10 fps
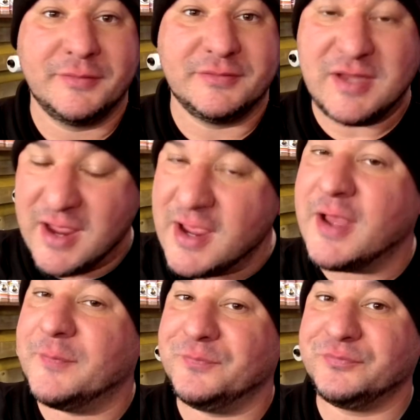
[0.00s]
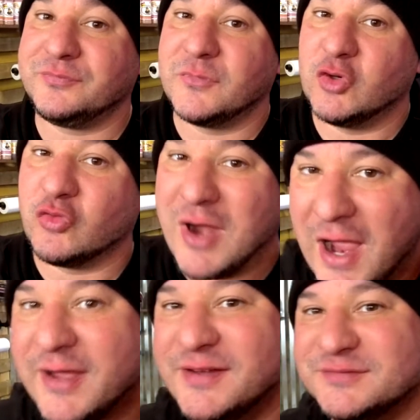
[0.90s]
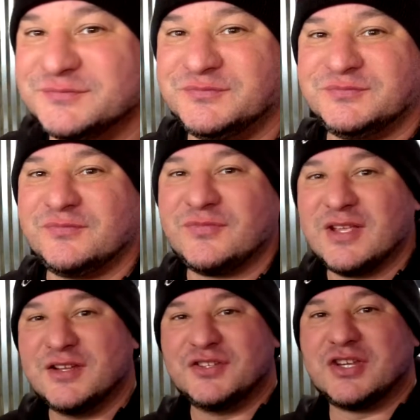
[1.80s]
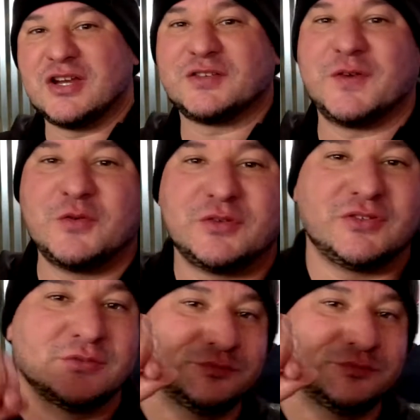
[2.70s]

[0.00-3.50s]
Damn. Rocking. Cheers, folks.